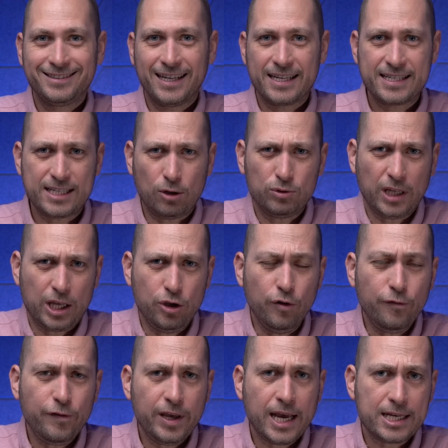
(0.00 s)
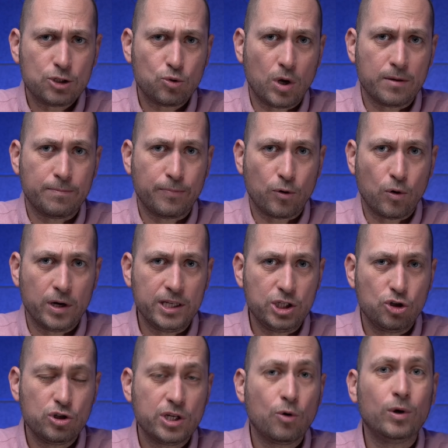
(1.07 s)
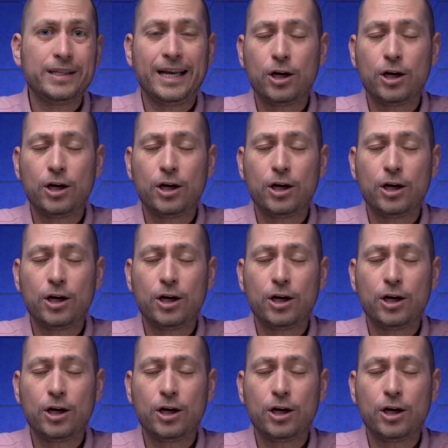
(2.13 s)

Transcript: So the eufy S10 Pro, it's using what they